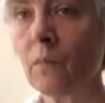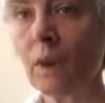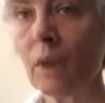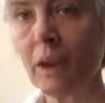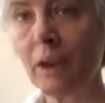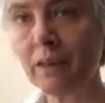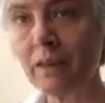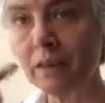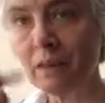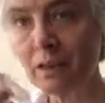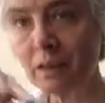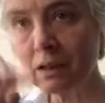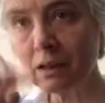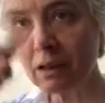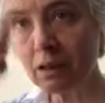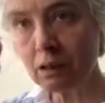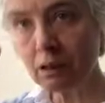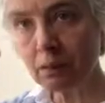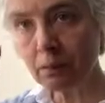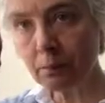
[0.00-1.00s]
And the
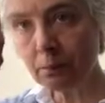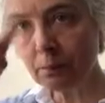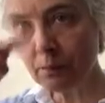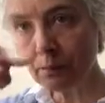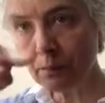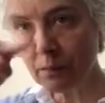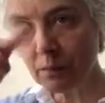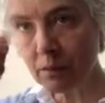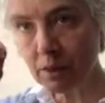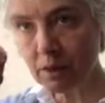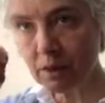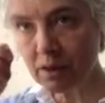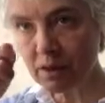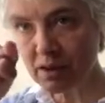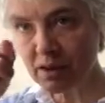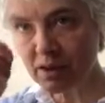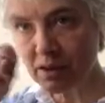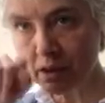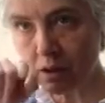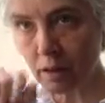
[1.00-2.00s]
little
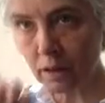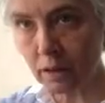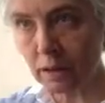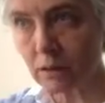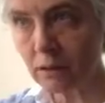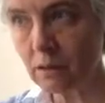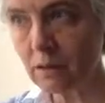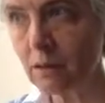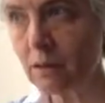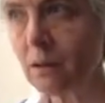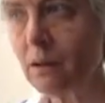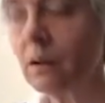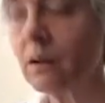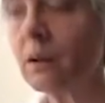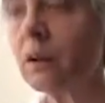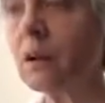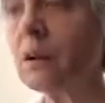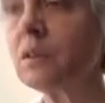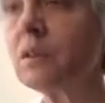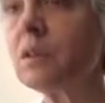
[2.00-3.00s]
sign
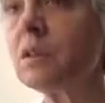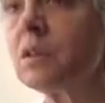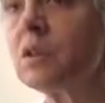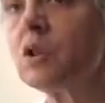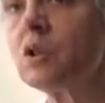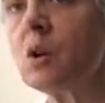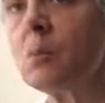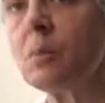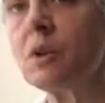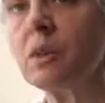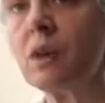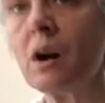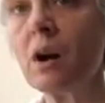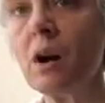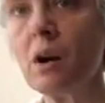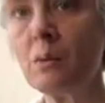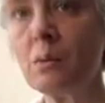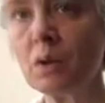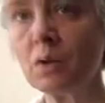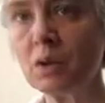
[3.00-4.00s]
over the top of the
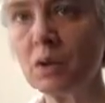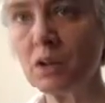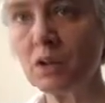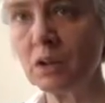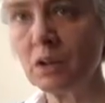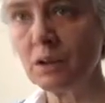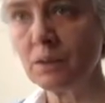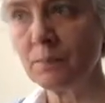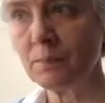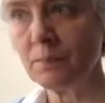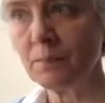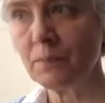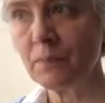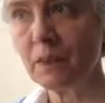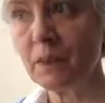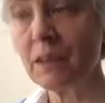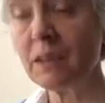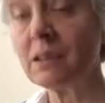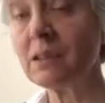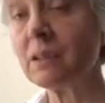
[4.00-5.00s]
harmonic
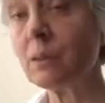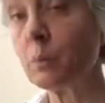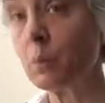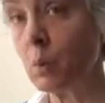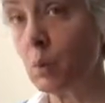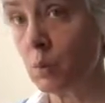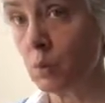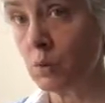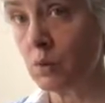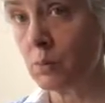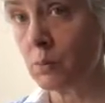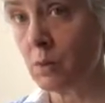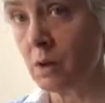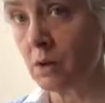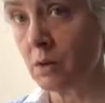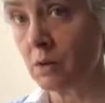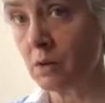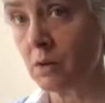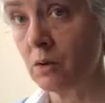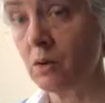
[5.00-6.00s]
is a pause
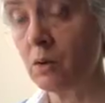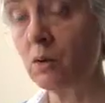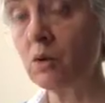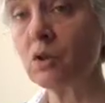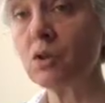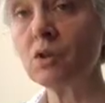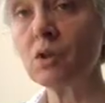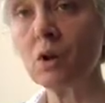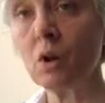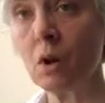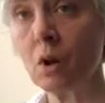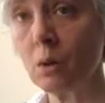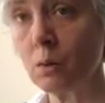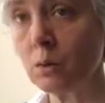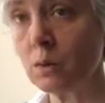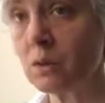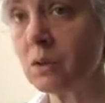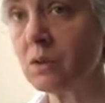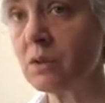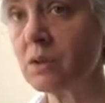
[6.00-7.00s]
mark. You just hold
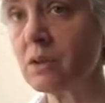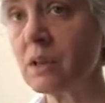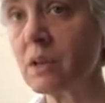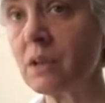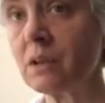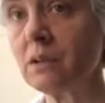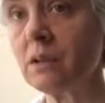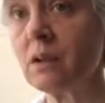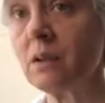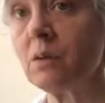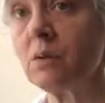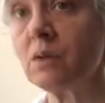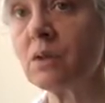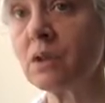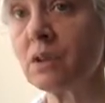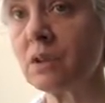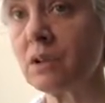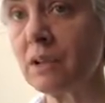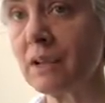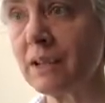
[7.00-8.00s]
on to that note
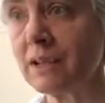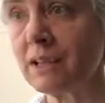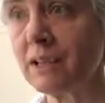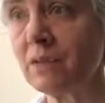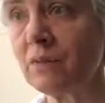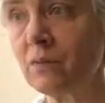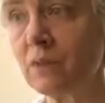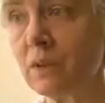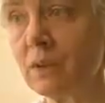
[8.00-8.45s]
and let it ring.